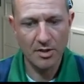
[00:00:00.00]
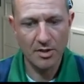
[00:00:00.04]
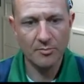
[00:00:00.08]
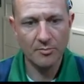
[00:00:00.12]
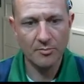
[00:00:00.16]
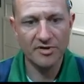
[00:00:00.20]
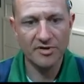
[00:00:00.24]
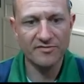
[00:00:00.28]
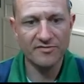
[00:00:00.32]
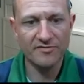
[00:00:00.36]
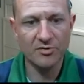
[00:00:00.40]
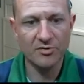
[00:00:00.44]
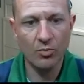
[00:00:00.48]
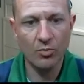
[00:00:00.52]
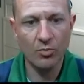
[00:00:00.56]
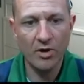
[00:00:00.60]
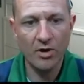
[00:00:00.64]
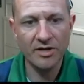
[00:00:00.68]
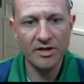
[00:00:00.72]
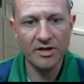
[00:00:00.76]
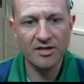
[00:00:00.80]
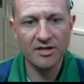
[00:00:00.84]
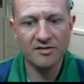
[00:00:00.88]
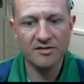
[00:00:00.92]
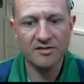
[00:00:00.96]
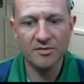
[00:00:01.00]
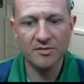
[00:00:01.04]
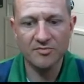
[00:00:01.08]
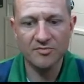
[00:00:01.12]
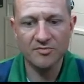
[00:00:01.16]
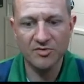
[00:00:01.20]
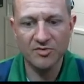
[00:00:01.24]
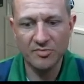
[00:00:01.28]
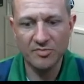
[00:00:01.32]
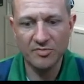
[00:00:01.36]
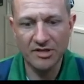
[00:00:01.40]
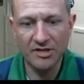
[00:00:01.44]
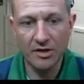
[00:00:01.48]
But if you want to get them
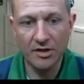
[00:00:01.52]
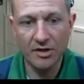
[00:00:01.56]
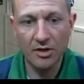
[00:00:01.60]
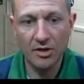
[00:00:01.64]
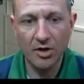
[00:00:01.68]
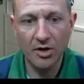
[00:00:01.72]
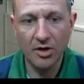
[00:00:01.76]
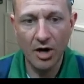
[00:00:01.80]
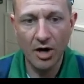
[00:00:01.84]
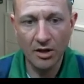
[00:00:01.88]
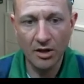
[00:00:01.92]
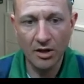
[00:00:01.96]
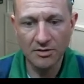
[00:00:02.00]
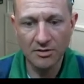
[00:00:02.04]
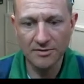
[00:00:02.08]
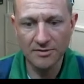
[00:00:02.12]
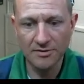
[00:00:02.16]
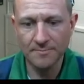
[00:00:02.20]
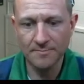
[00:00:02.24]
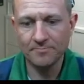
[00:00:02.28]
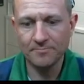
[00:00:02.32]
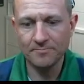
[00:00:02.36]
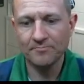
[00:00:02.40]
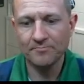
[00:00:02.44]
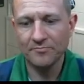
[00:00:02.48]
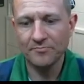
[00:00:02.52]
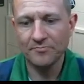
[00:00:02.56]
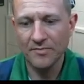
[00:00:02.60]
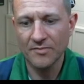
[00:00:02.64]
to be in a column,